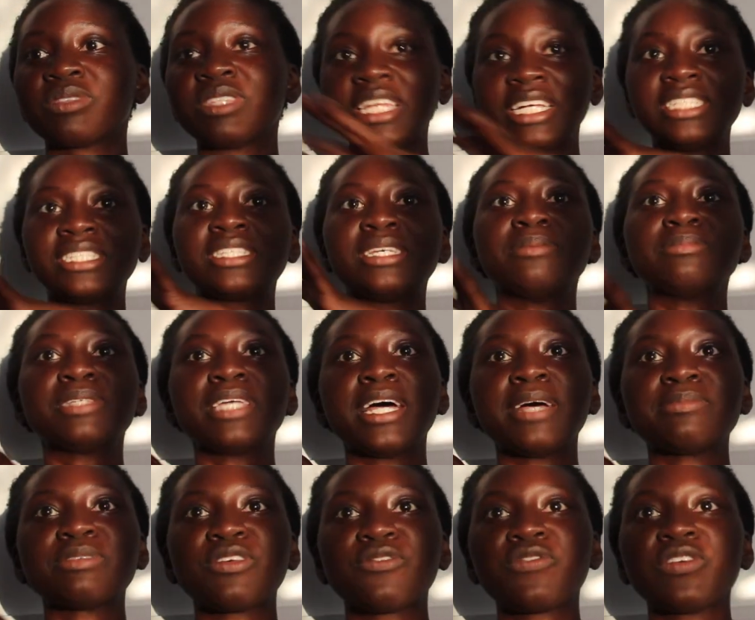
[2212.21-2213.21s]
then
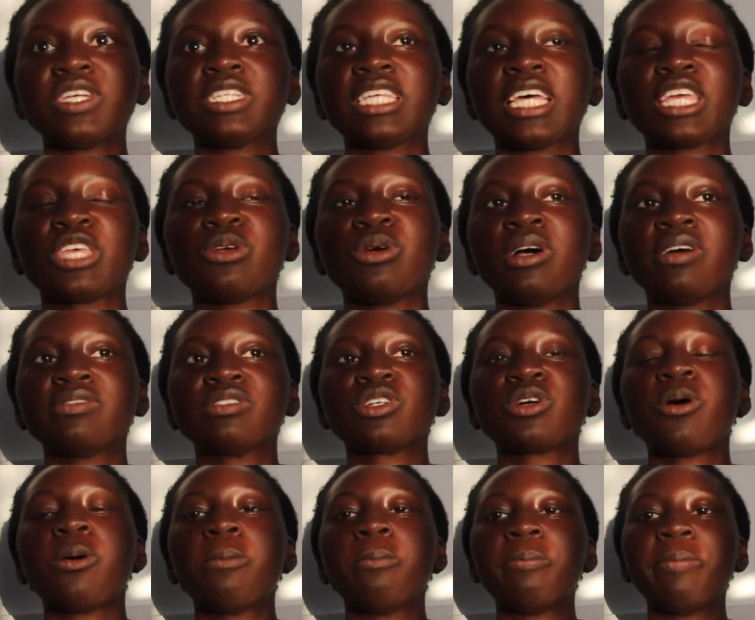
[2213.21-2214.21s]
sometimes it feels like you have
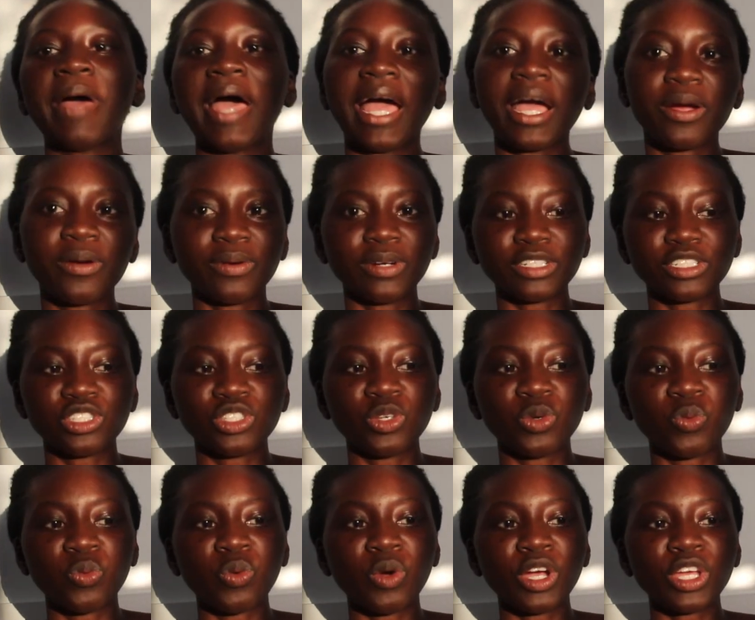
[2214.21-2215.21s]
to go backwards
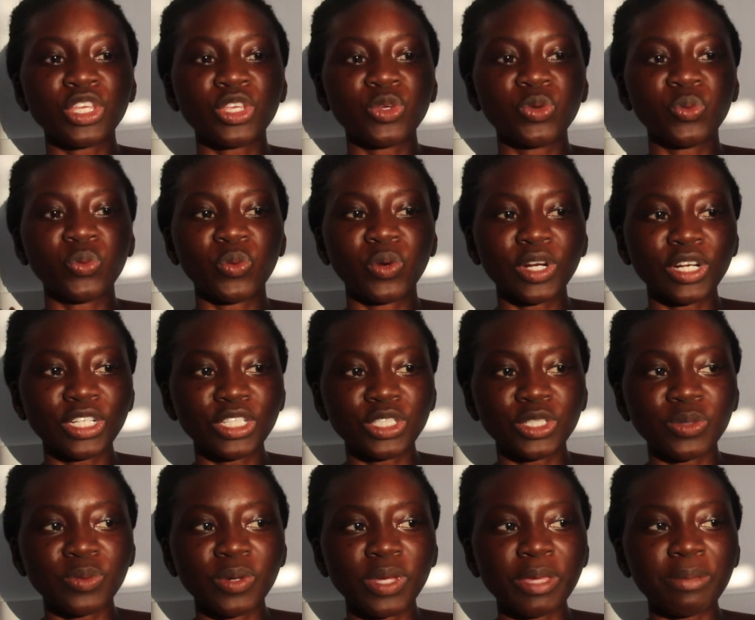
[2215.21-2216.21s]
to what you were
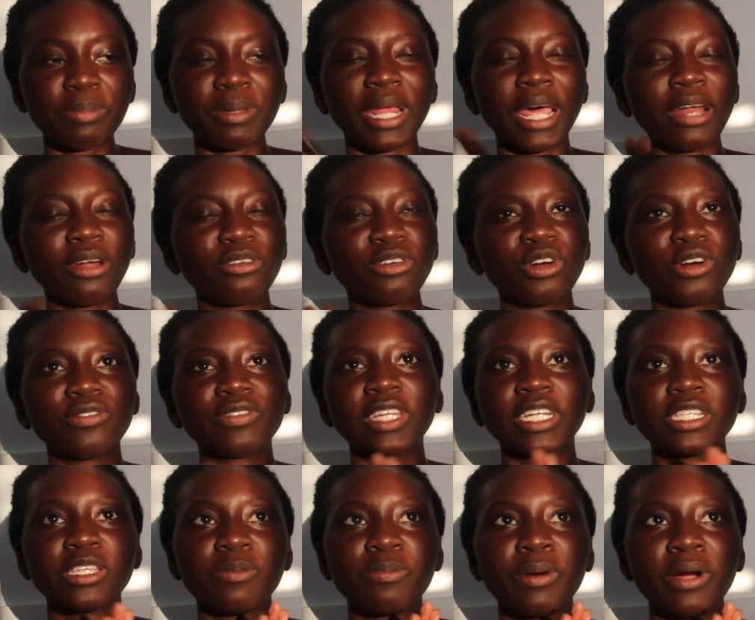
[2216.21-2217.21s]
doing. But I don't know if
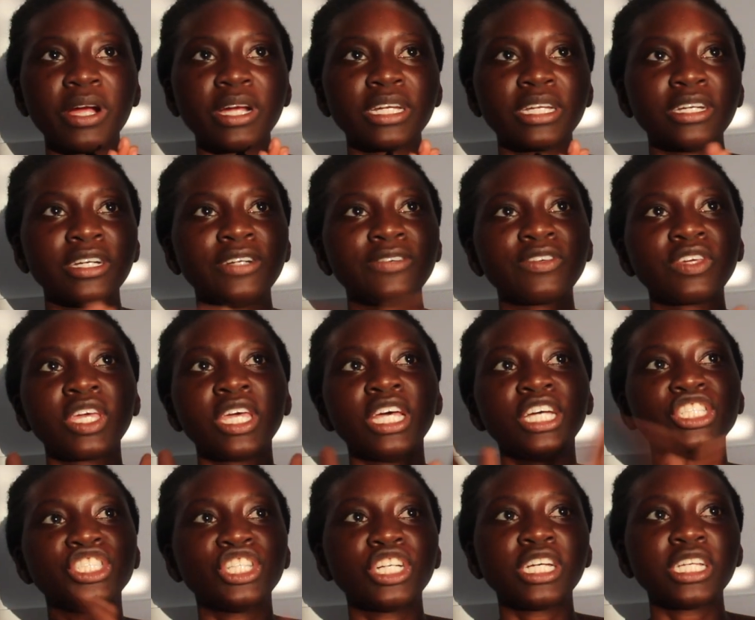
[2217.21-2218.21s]
that's a part of
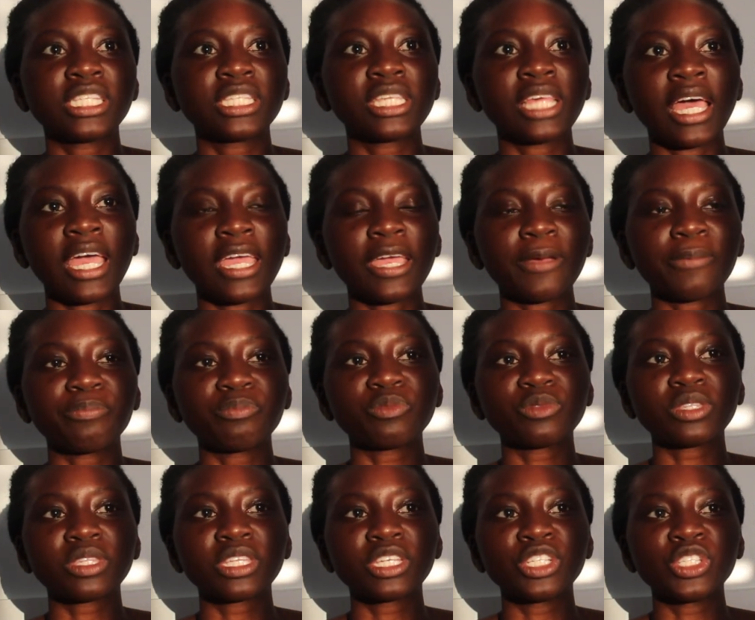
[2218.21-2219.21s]
just like
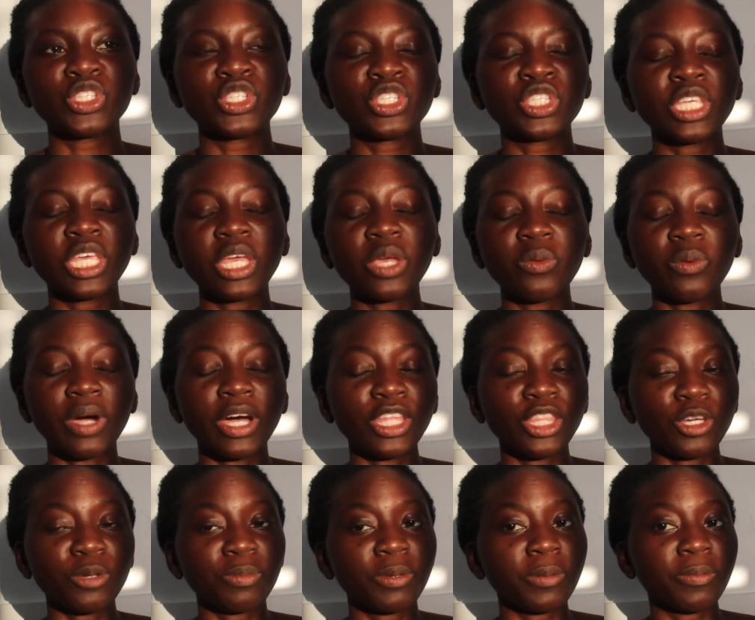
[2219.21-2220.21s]
seeing what
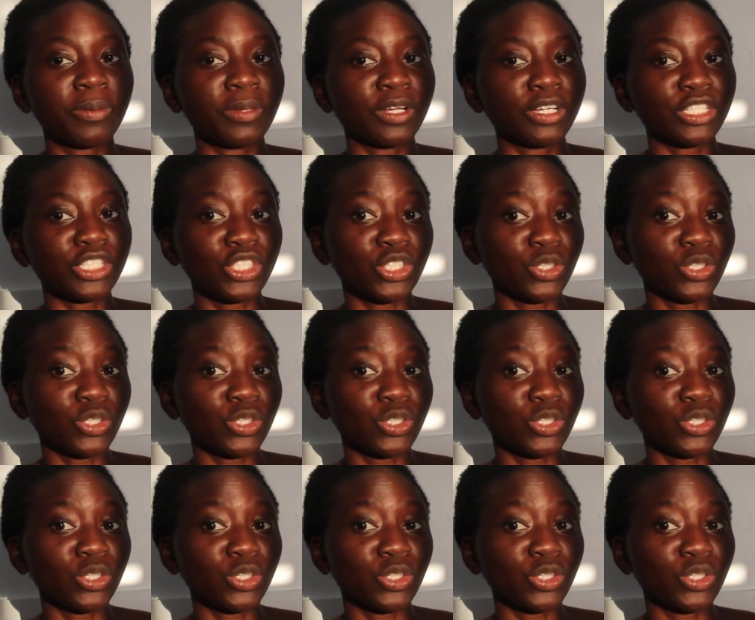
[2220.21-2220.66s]
other people are